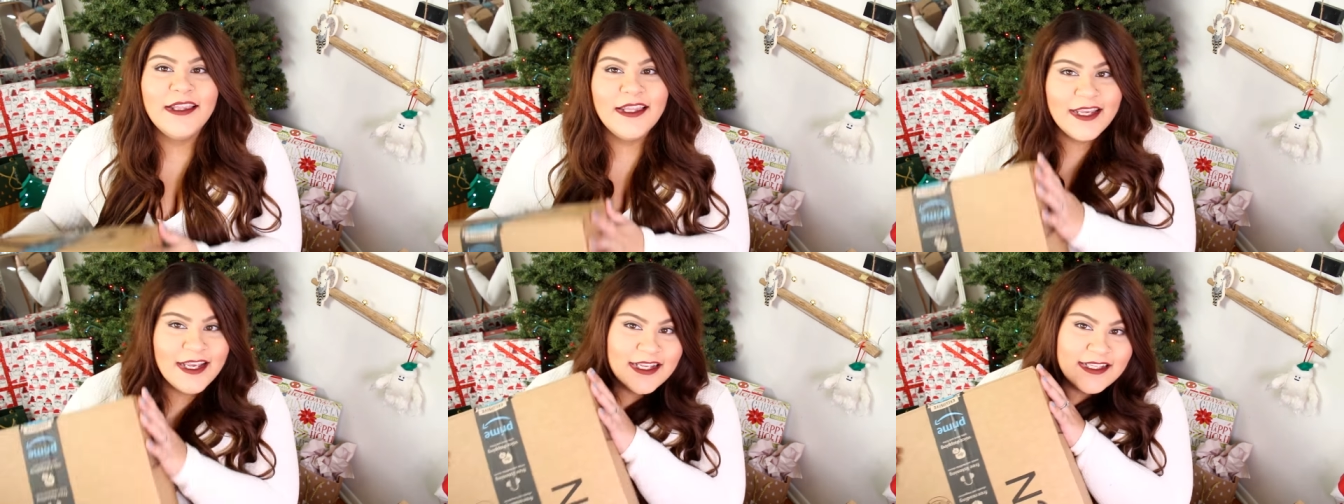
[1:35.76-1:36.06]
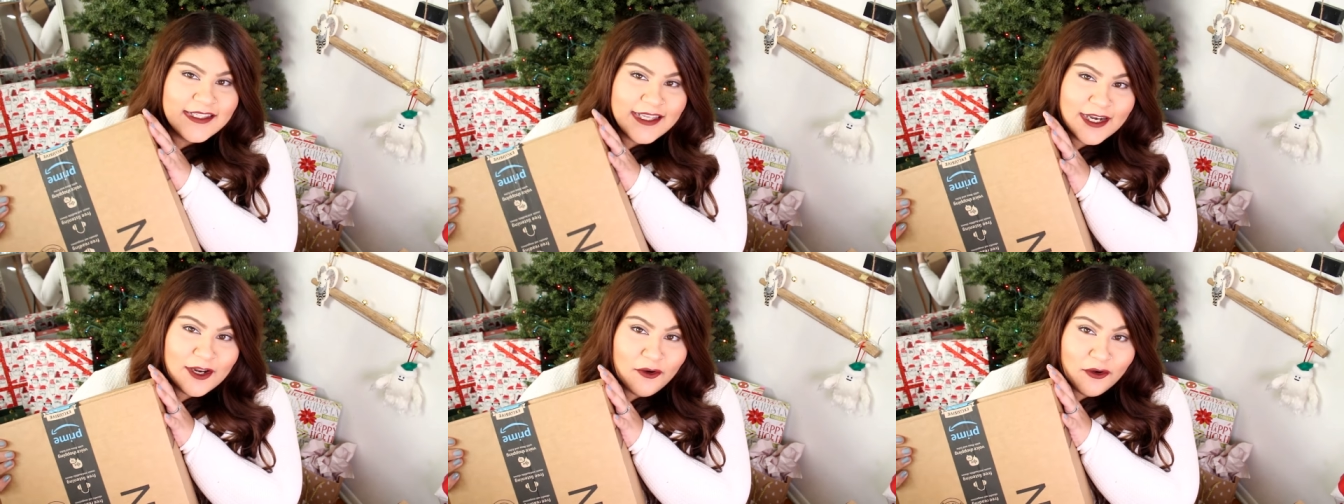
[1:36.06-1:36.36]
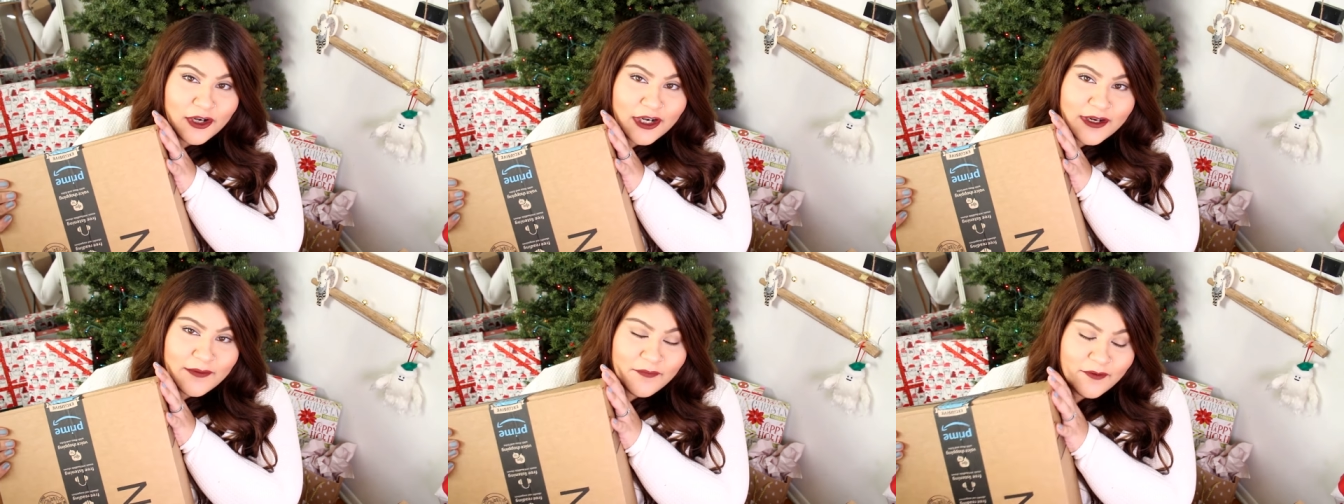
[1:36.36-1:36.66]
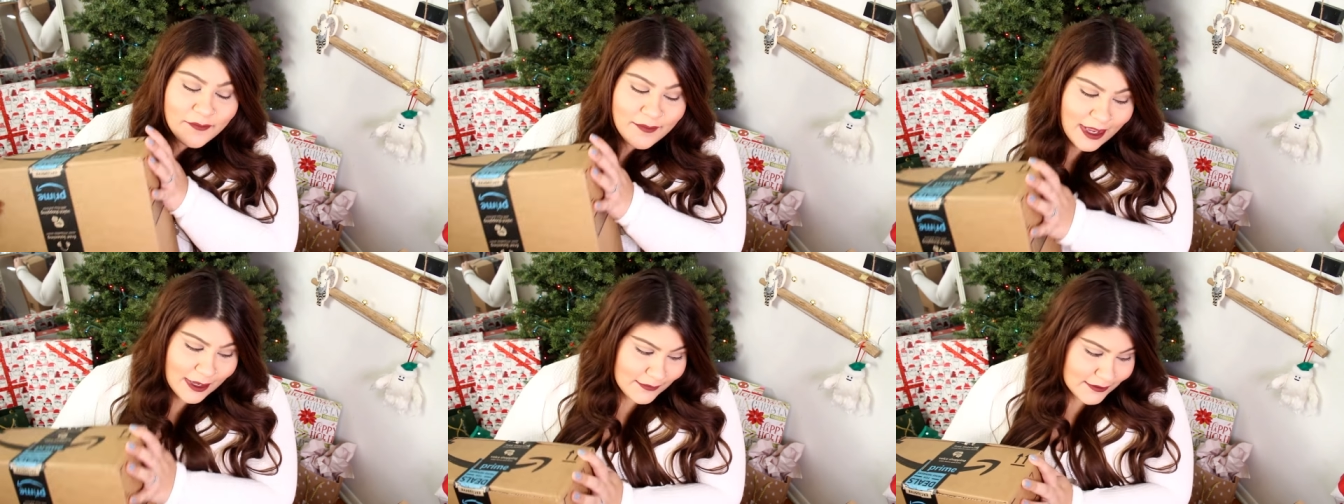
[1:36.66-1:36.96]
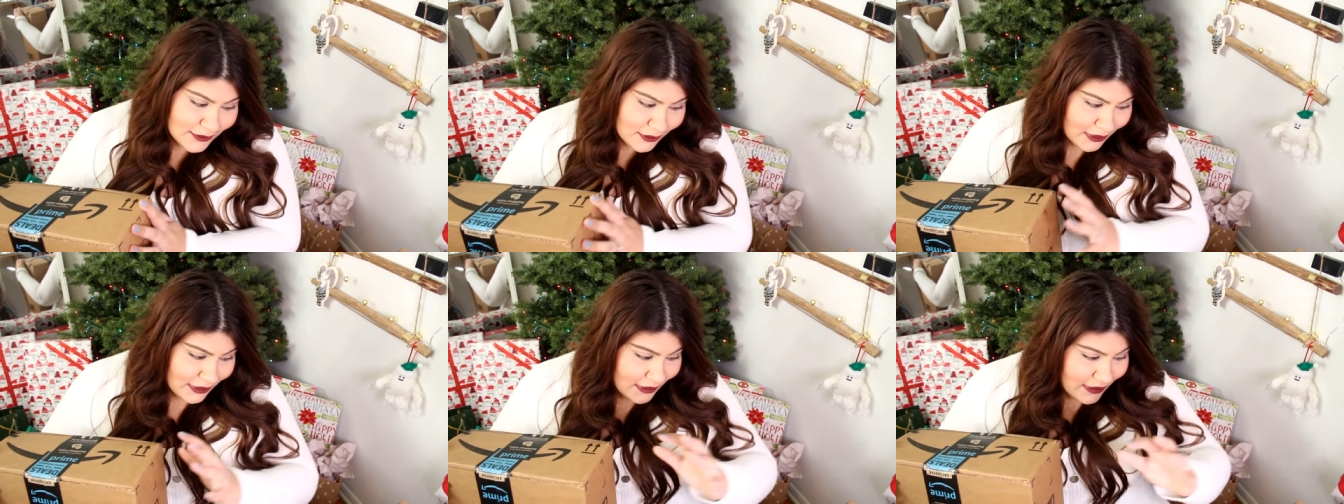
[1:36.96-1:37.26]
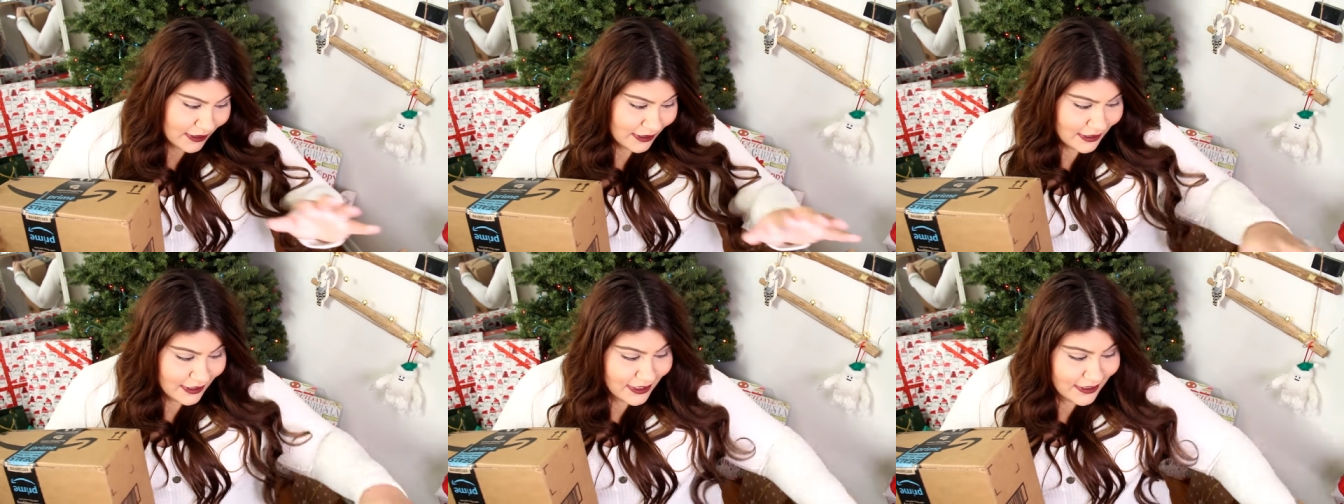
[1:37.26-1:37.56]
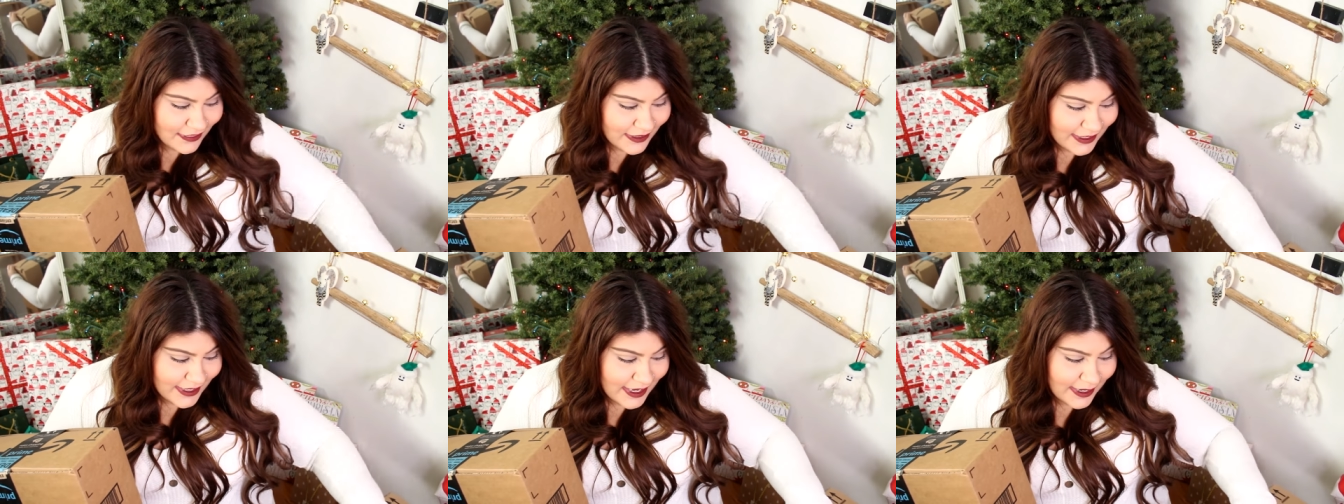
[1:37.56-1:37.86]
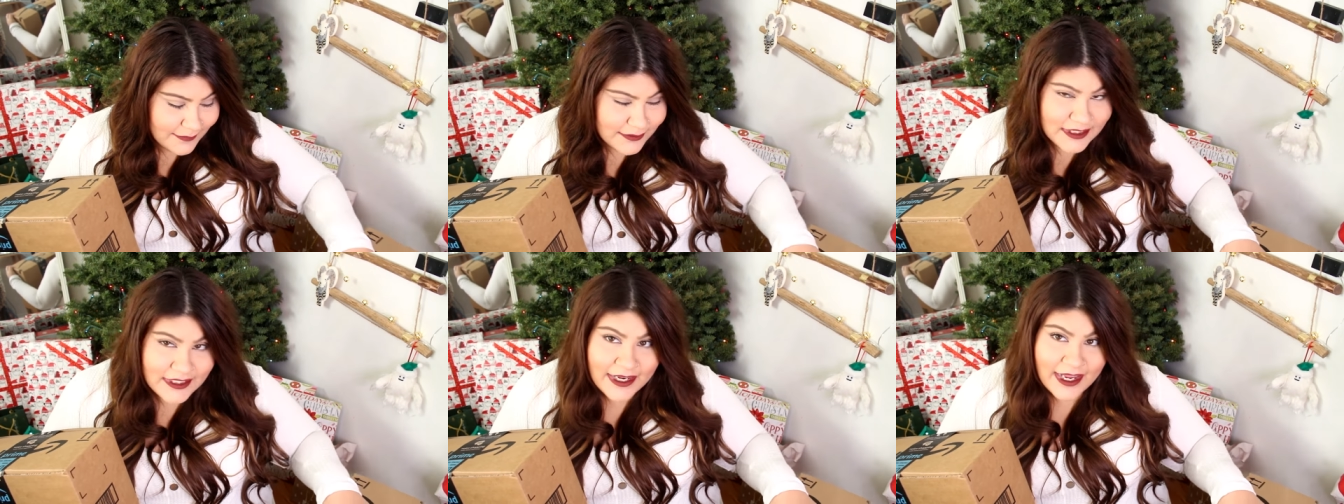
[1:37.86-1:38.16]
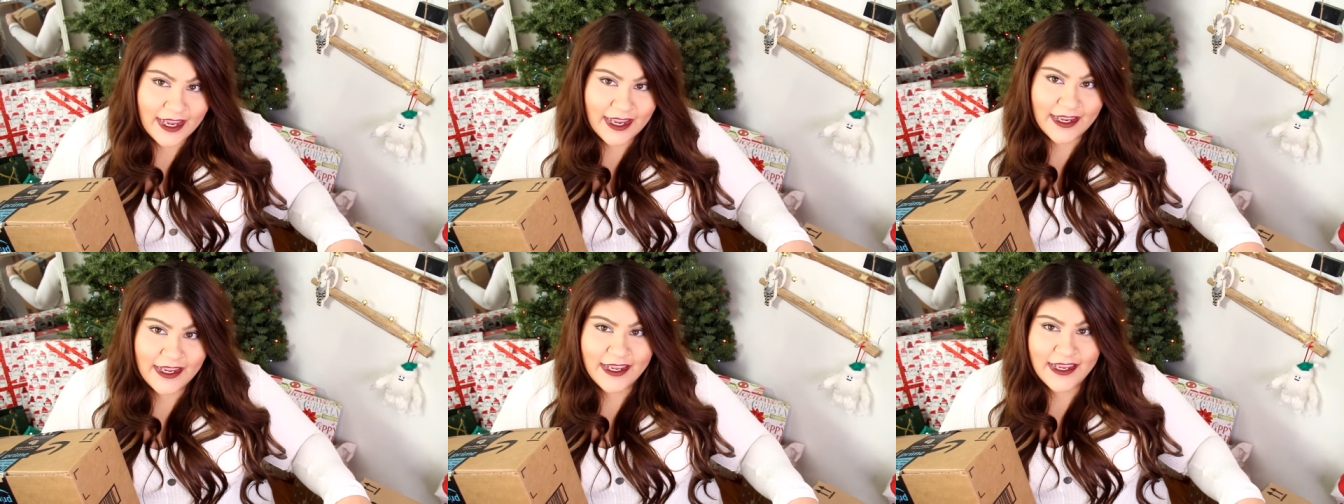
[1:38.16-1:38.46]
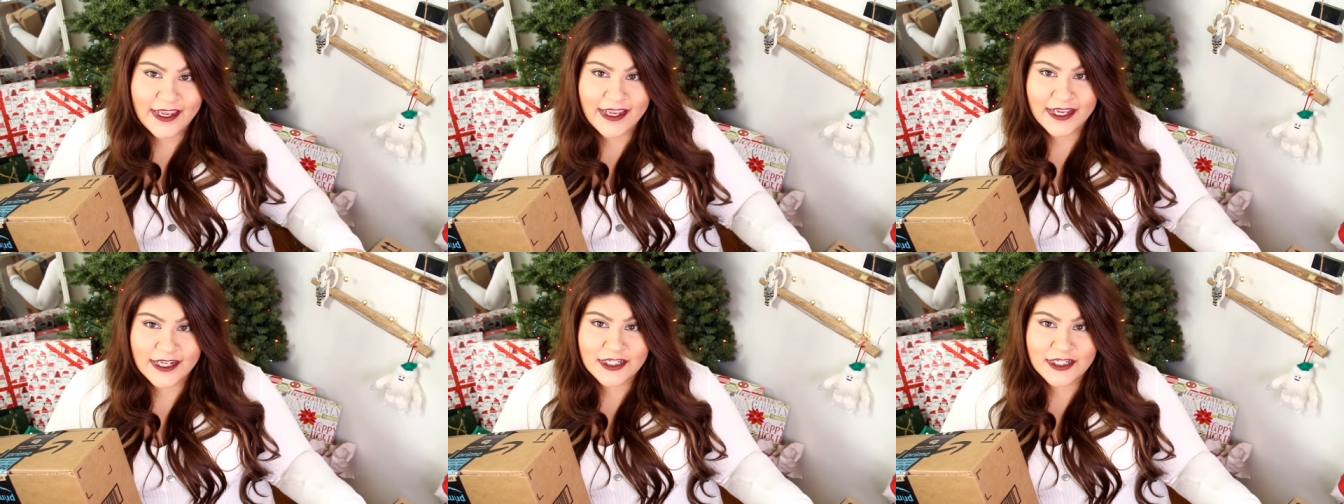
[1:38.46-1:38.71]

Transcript: like I said, I ordered them from Amazon. They came today